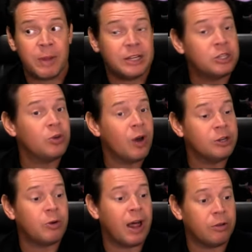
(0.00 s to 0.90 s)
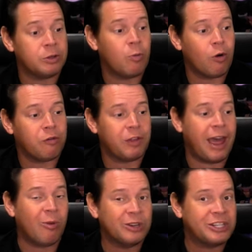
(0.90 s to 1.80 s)
you paid $200 more for
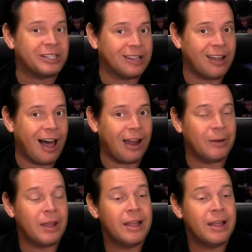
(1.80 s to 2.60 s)
that, which is a lot.